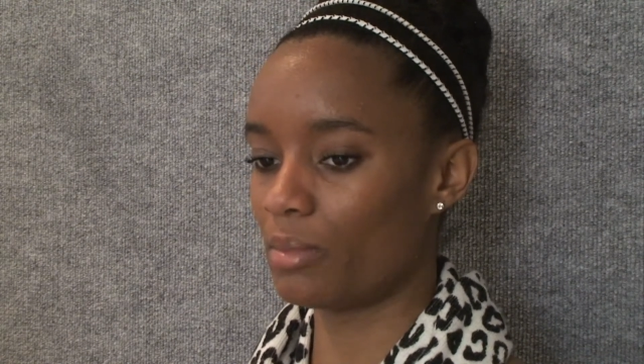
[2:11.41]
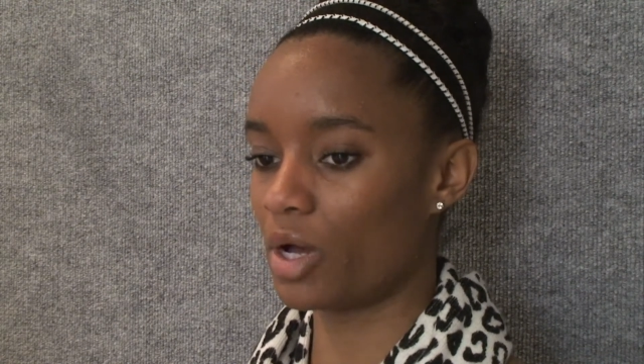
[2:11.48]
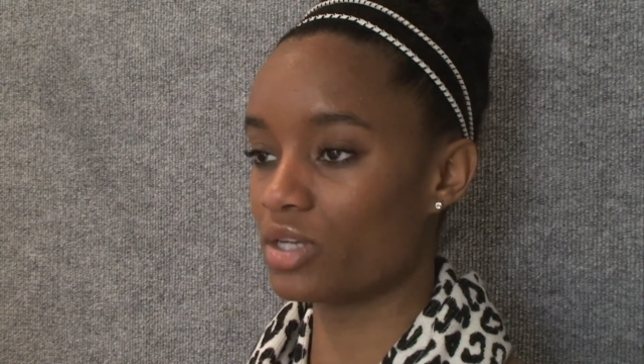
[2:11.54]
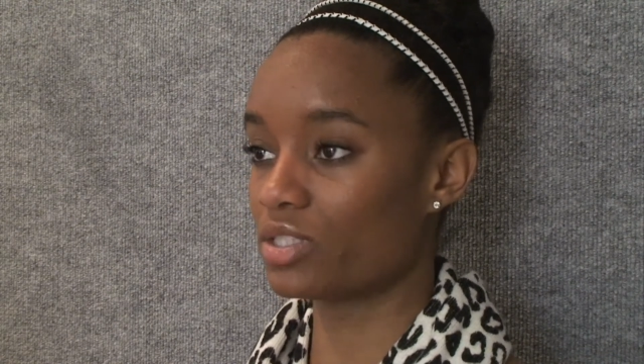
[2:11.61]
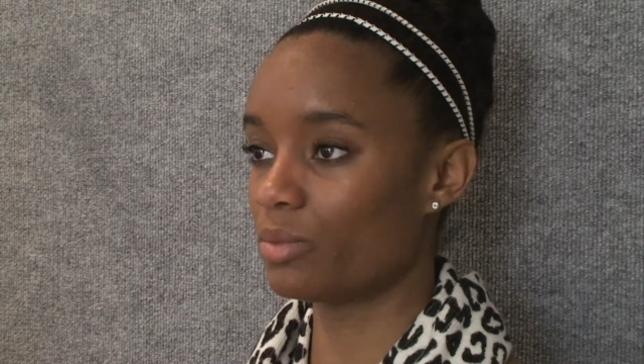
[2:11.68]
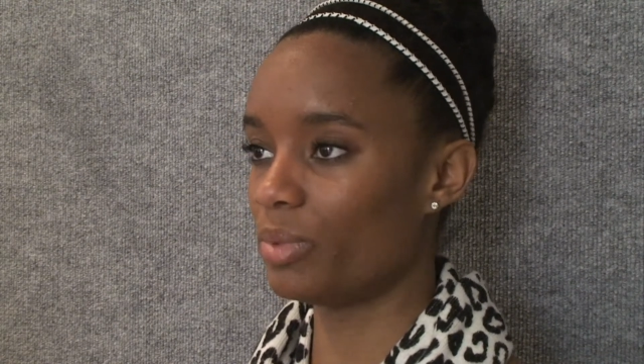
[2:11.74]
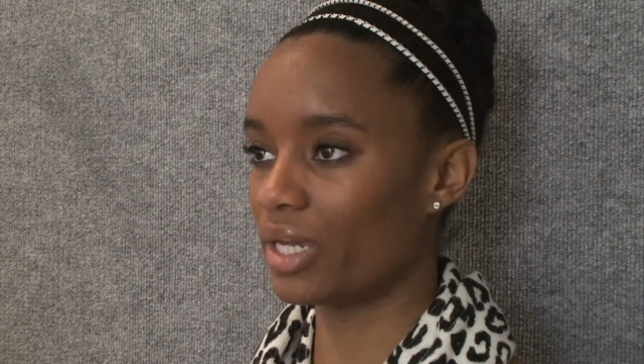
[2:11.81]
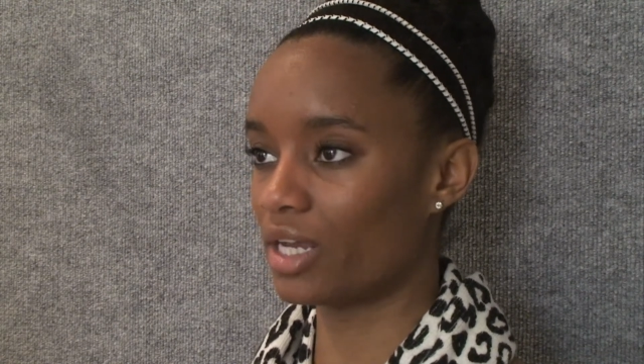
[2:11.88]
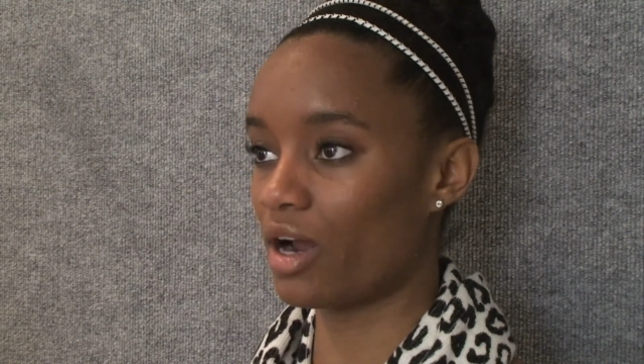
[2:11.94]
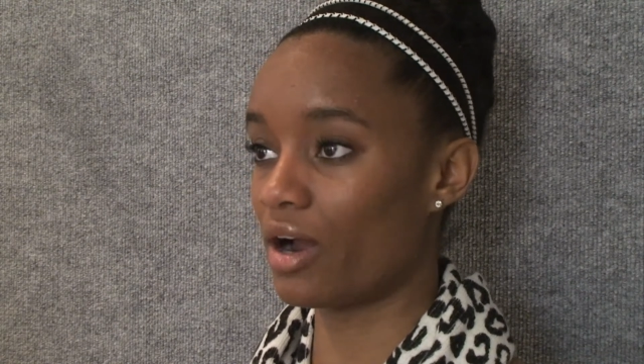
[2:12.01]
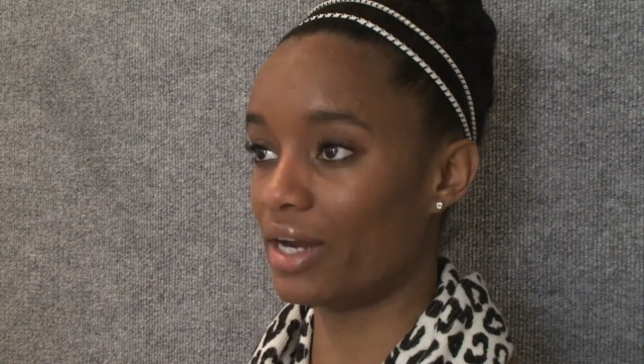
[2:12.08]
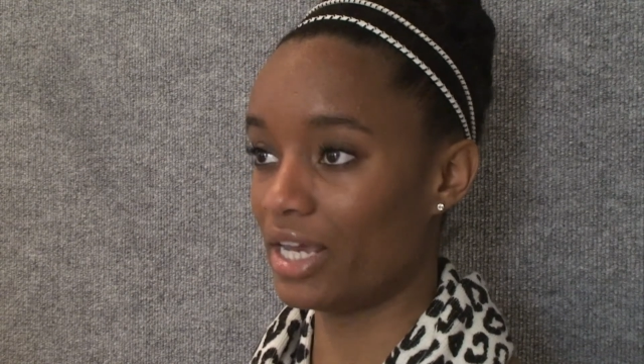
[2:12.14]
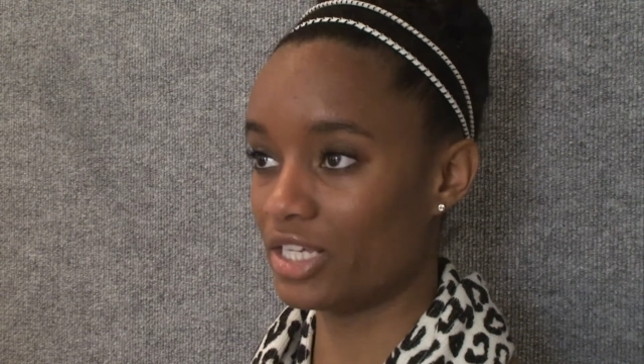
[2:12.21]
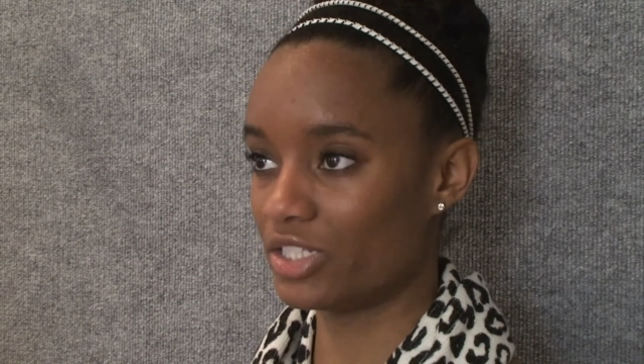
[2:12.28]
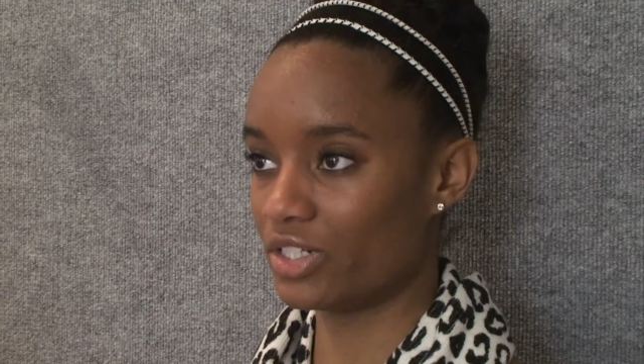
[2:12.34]
Also being an
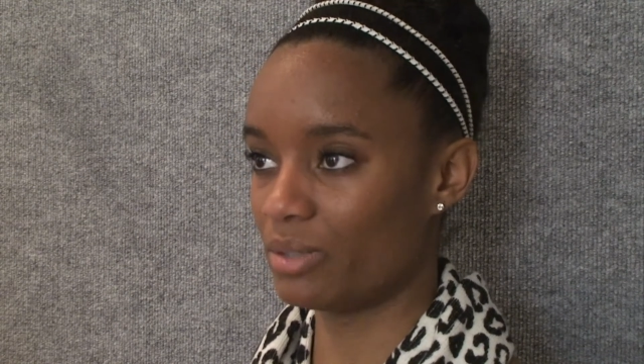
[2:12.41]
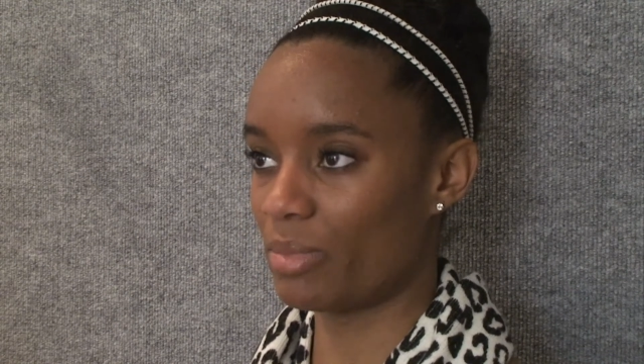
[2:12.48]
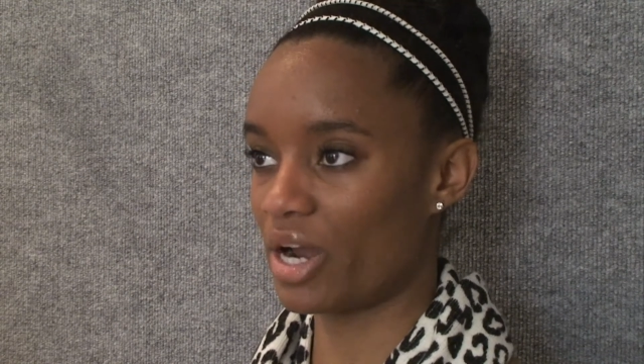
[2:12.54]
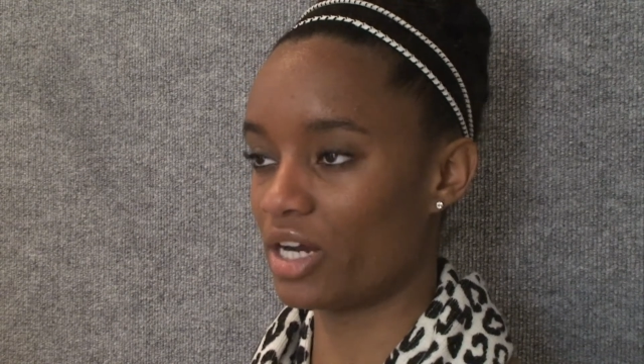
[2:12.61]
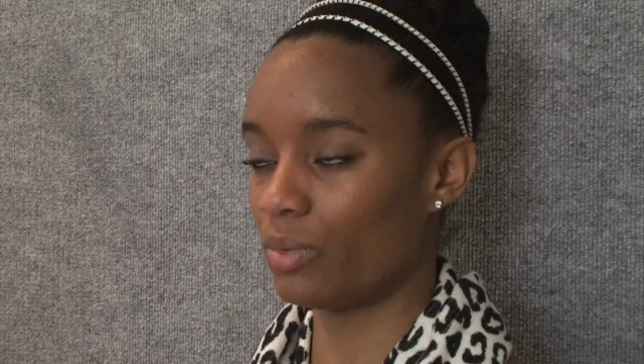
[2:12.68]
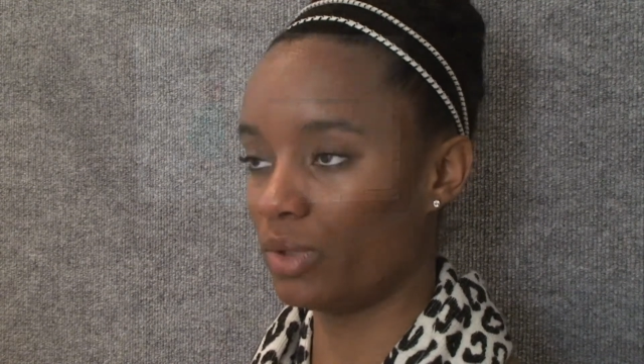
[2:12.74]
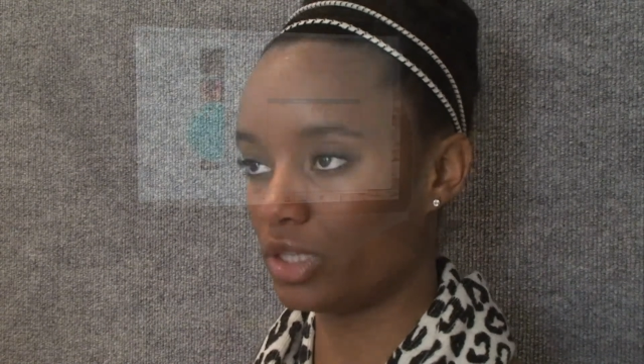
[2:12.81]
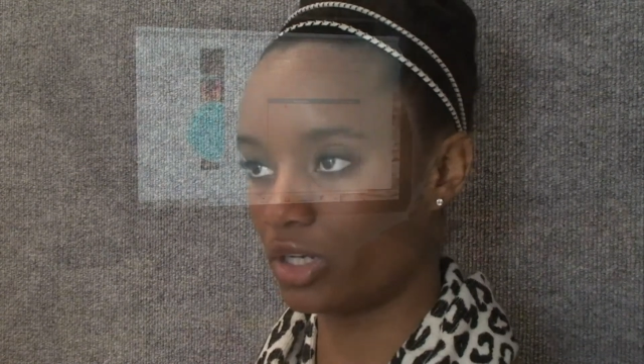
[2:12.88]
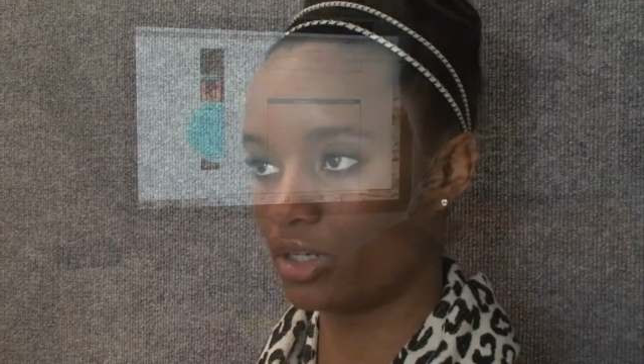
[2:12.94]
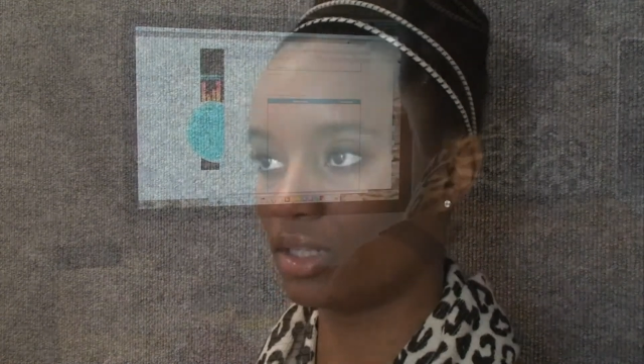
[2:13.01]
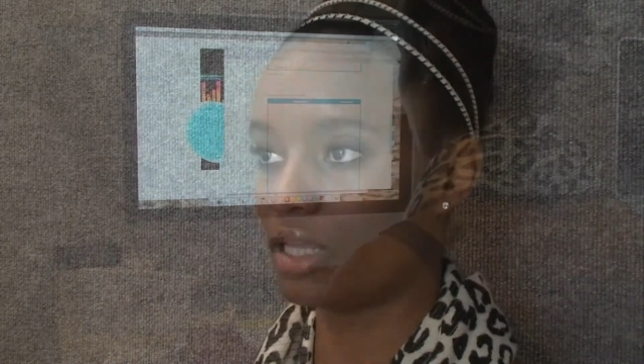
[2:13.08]
art history minor, we learn a